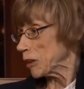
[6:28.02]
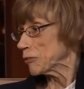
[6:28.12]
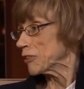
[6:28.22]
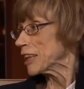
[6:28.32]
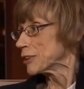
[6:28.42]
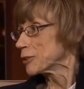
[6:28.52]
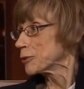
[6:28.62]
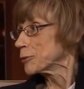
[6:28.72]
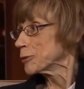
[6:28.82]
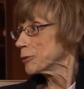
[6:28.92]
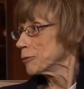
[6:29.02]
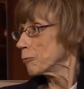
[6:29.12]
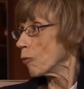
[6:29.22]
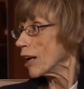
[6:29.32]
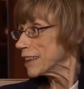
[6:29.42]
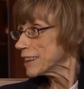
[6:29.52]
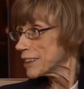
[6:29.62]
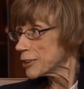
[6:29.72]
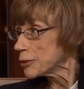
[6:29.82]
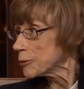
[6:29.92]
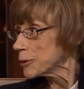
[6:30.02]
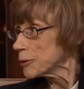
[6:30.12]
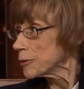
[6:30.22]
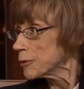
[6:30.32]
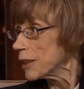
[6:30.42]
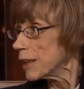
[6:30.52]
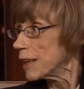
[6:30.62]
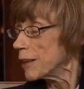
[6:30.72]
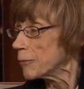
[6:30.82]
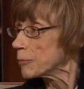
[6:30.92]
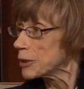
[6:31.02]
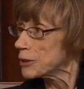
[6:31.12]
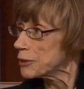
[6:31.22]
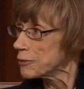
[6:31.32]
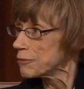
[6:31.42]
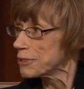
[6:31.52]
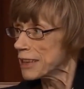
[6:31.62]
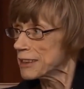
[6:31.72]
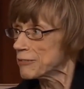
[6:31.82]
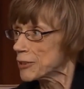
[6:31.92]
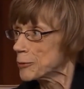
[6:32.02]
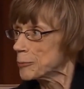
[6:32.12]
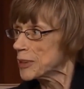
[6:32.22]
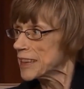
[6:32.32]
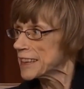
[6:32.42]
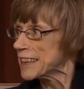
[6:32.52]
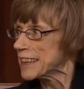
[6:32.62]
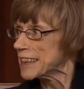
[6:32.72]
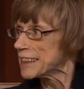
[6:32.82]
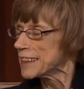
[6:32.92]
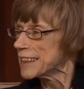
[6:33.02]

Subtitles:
if that's true, why is it true? Could you kind of illuminate that?